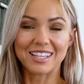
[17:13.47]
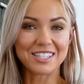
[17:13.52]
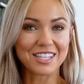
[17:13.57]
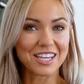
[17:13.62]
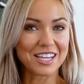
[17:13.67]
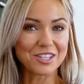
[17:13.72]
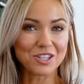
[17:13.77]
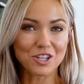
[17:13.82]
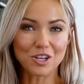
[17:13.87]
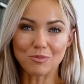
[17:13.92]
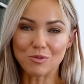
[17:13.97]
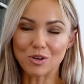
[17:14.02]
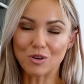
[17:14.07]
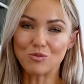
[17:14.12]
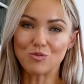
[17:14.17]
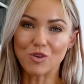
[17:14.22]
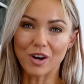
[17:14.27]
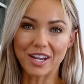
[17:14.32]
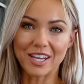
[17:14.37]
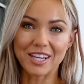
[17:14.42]
Changing up your
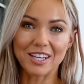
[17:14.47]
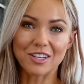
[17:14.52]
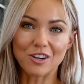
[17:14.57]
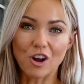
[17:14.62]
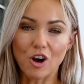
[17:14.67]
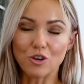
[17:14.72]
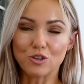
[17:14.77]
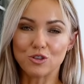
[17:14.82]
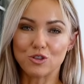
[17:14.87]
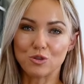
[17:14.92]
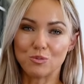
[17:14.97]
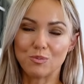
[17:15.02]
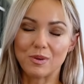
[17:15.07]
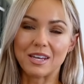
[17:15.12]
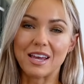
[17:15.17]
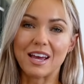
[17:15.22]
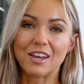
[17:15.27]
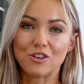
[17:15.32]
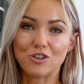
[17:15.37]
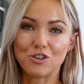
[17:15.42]
running can also
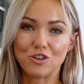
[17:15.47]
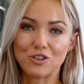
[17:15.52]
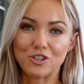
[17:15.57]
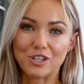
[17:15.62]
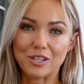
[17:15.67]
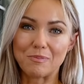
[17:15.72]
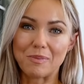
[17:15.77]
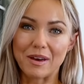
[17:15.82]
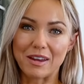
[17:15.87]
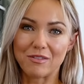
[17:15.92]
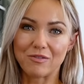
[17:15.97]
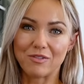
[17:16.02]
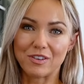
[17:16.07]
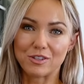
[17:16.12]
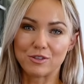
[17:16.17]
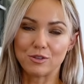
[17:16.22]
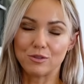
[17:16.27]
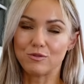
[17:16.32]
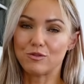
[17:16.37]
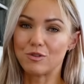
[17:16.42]
be hugely
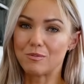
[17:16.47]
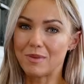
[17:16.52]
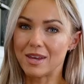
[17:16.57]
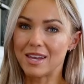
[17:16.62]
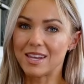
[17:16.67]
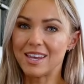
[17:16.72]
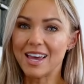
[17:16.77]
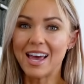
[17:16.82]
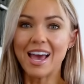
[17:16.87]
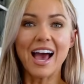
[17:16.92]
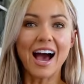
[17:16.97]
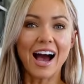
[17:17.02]
beneficial for me.